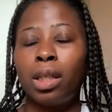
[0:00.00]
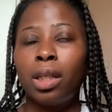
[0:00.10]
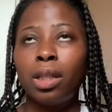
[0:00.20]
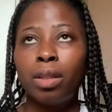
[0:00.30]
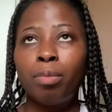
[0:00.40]

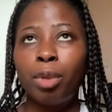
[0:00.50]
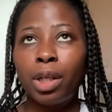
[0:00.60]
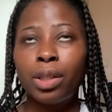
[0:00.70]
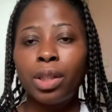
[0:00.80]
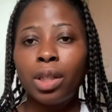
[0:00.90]
in a
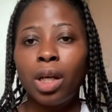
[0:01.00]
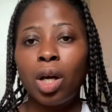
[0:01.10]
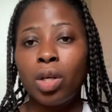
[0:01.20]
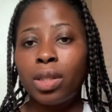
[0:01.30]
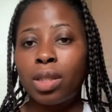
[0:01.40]
bun
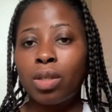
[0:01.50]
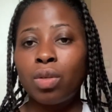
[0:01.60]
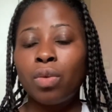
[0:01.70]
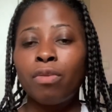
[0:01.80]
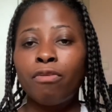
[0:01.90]

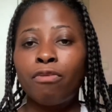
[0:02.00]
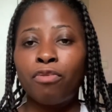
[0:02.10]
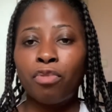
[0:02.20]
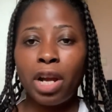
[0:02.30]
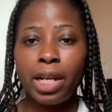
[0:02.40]
until
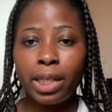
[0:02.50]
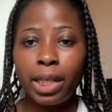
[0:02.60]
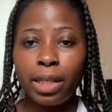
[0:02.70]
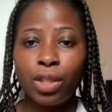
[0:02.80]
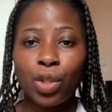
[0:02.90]

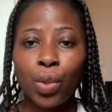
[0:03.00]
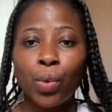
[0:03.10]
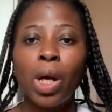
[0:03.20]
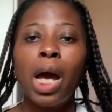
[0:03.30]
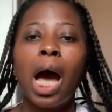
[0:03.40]
Friday.
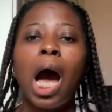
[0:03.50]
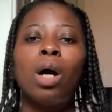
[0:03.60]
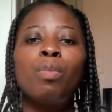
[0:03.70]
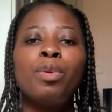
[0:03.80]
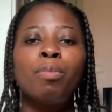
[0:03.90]
So
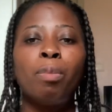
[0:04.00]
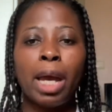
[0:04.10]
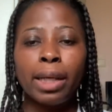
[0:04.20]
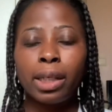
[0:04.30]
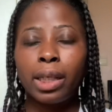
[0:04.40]
I'll be
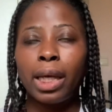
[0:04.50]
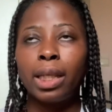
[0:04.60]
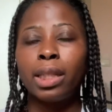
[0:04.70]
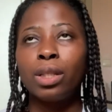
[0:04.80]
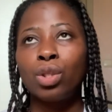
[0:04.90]
back
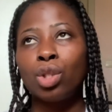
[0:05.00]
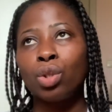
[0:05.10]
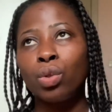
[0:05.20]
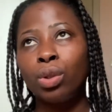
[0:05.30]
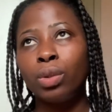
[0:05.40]
and then
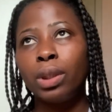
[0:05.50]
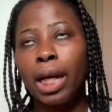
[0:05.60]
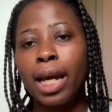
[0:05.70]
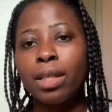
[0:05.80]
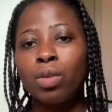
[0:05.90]
show you
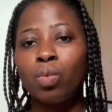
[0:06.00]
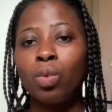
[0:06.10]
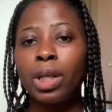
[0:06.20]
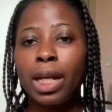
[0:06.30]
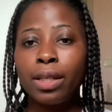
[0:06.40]
guys
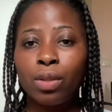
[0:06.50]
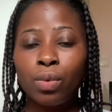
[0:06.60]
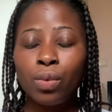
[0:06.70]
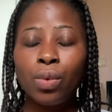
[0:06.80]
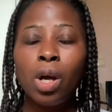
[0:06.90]
what I
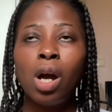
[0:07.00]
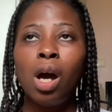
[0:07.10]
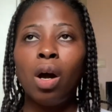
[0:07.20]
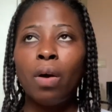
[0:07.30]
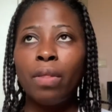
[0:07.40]
do
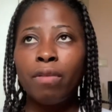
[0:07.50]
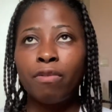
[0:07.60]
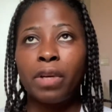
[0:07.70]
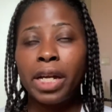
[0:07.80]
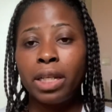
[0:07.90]
on the
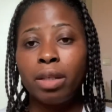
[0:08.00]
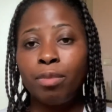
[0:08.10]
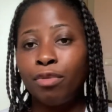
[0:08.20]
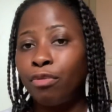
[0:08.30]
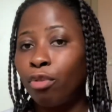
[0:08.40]
Friday
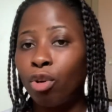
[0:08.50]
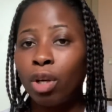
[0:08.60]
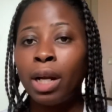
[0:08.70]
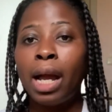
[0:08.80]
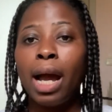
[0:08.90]

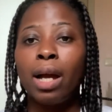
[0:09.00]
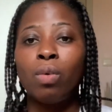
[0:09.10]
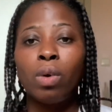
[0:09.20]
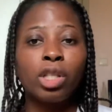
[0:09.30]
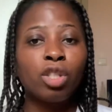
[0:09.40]
before I
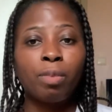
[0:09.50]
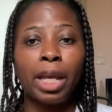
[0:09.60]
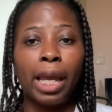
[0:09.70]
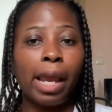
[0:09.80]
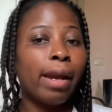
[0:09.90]
wash
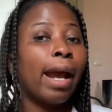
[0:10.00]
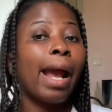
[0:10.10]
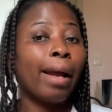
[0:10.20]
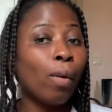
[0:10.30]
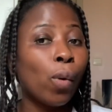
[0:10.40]
my hair.
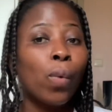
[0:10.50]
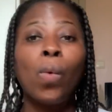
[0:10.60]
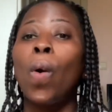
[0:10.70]
I go